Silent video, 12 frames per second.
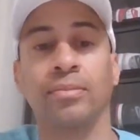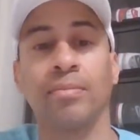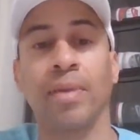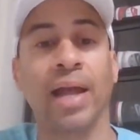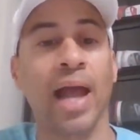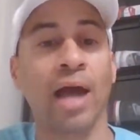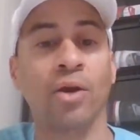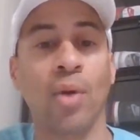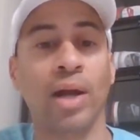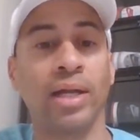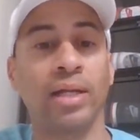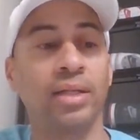man, how do
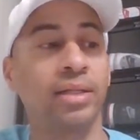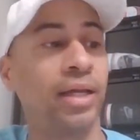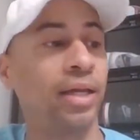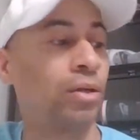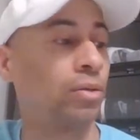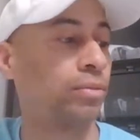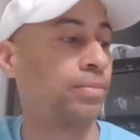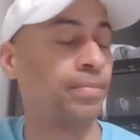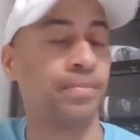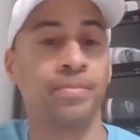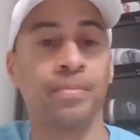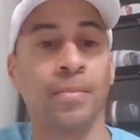I get a deal?
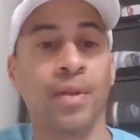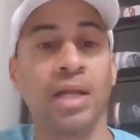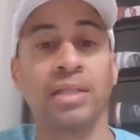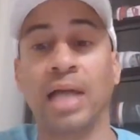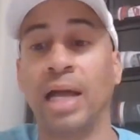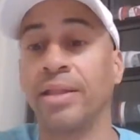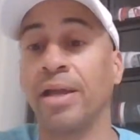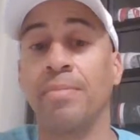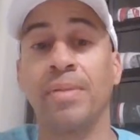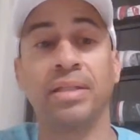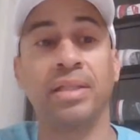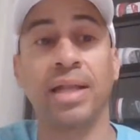Because they're
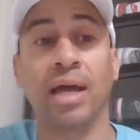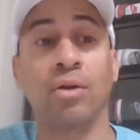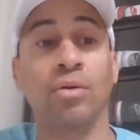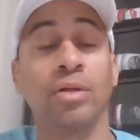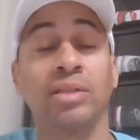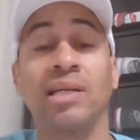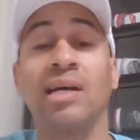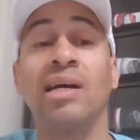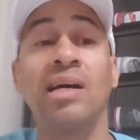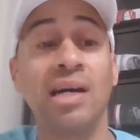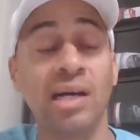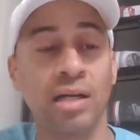missing out on a
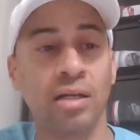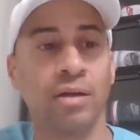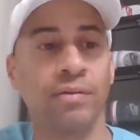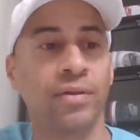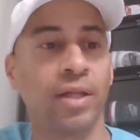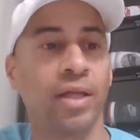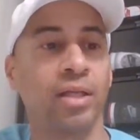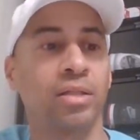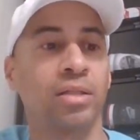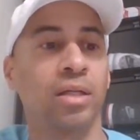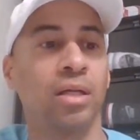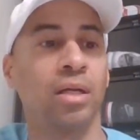ton of
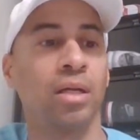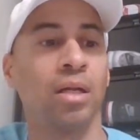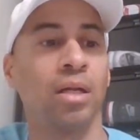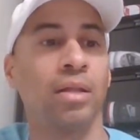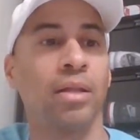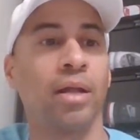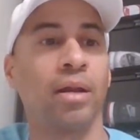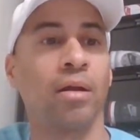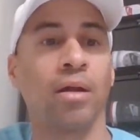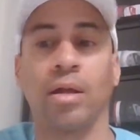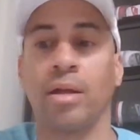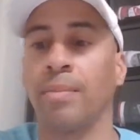things that
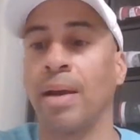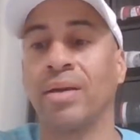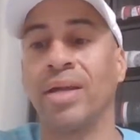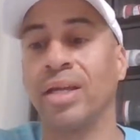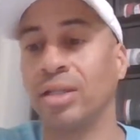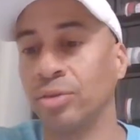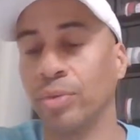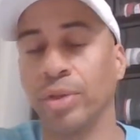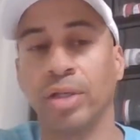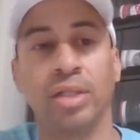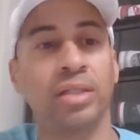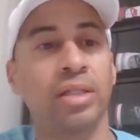are about
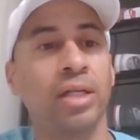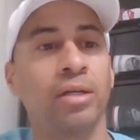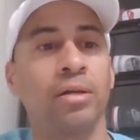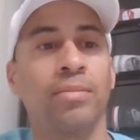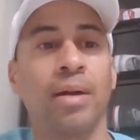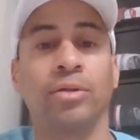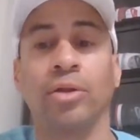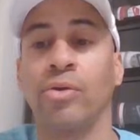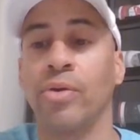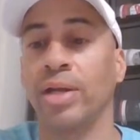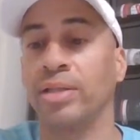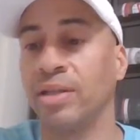history in the sneaker, about the
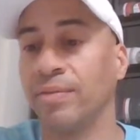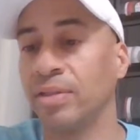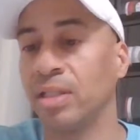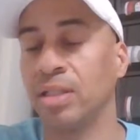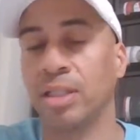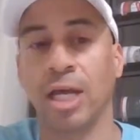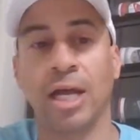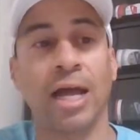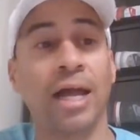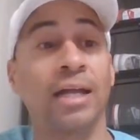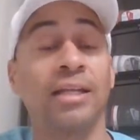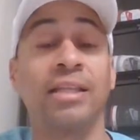creativity side. I
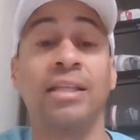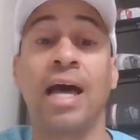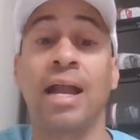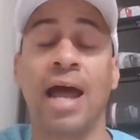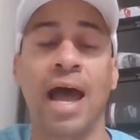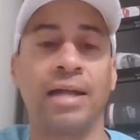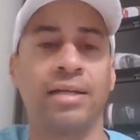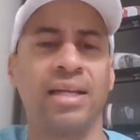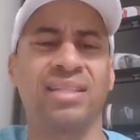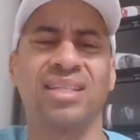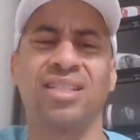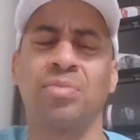got a lot of
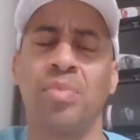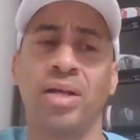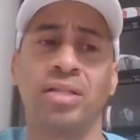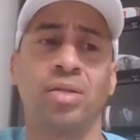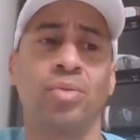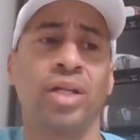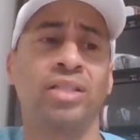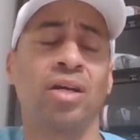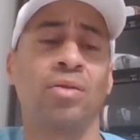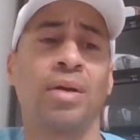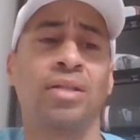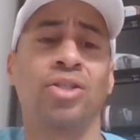ideas, especially when they
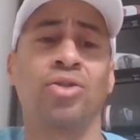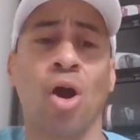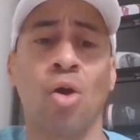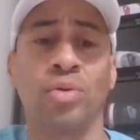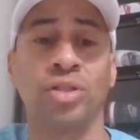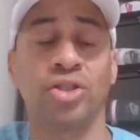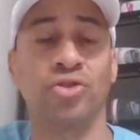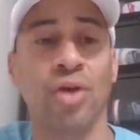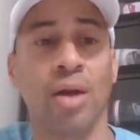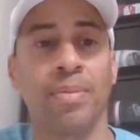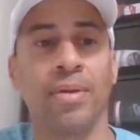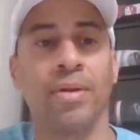talk about the Darwins is
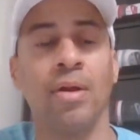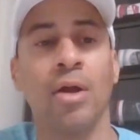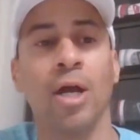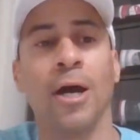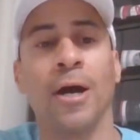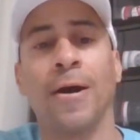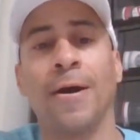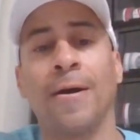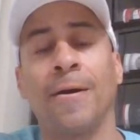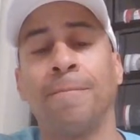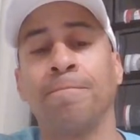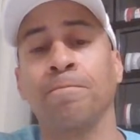dropping,
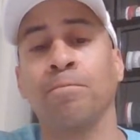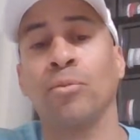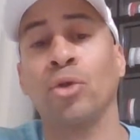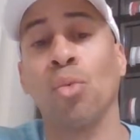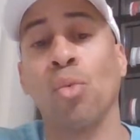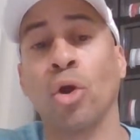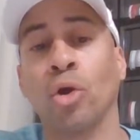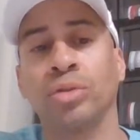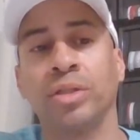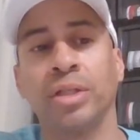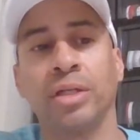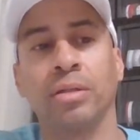the Worm
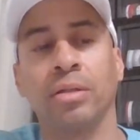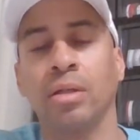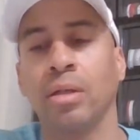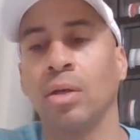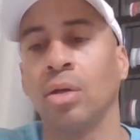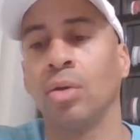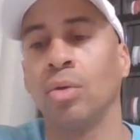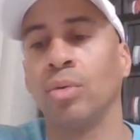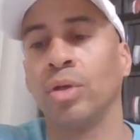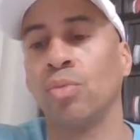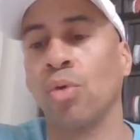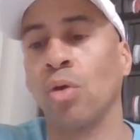sneaker.
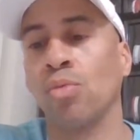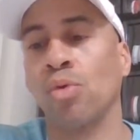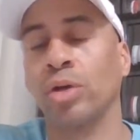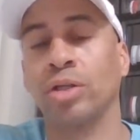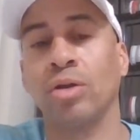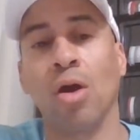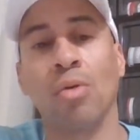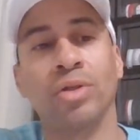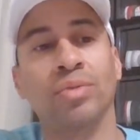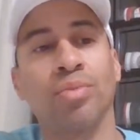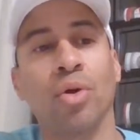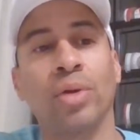When the Worm wore the
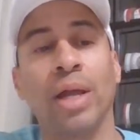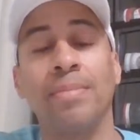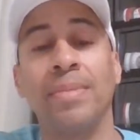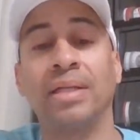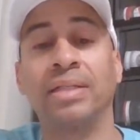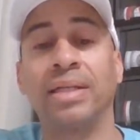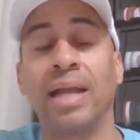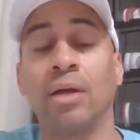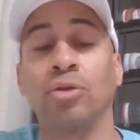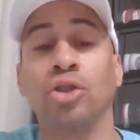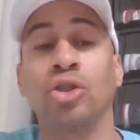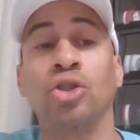Darwins, bro, they missing
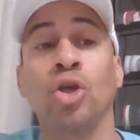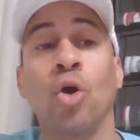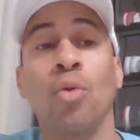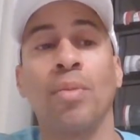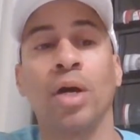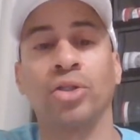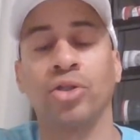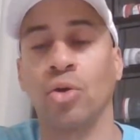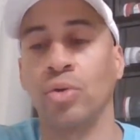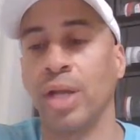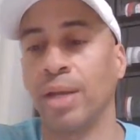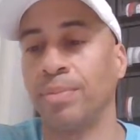out so much
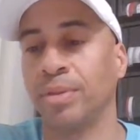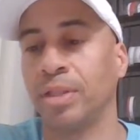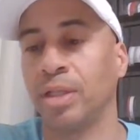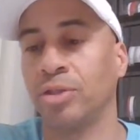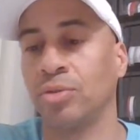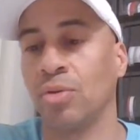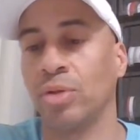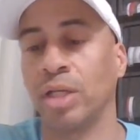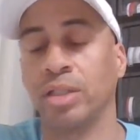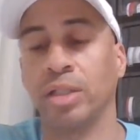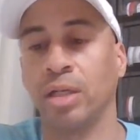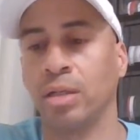on that potential on that
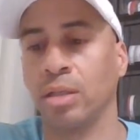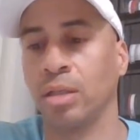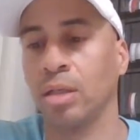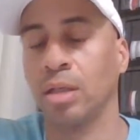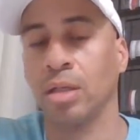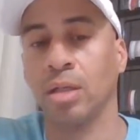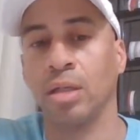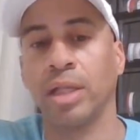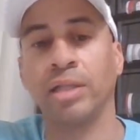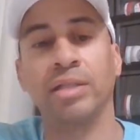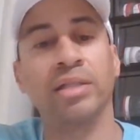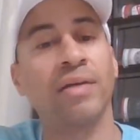sneaker.
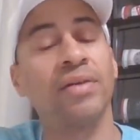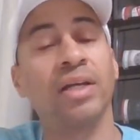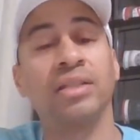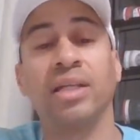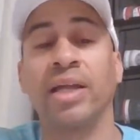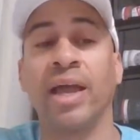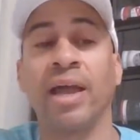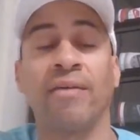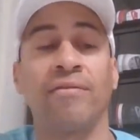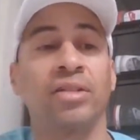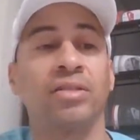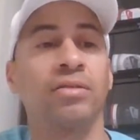They just giving us a
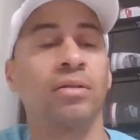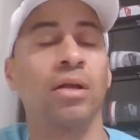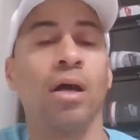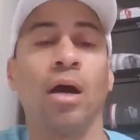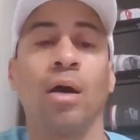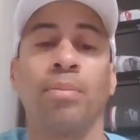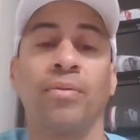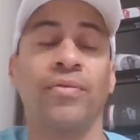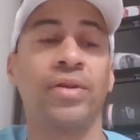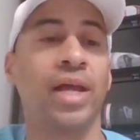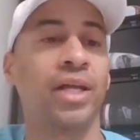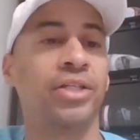canvas upper
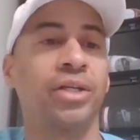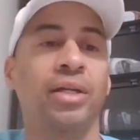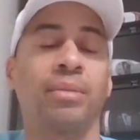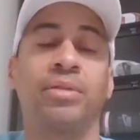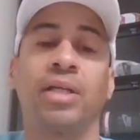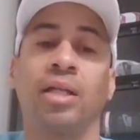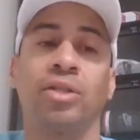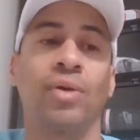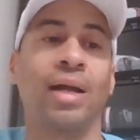for next year. And I'm telling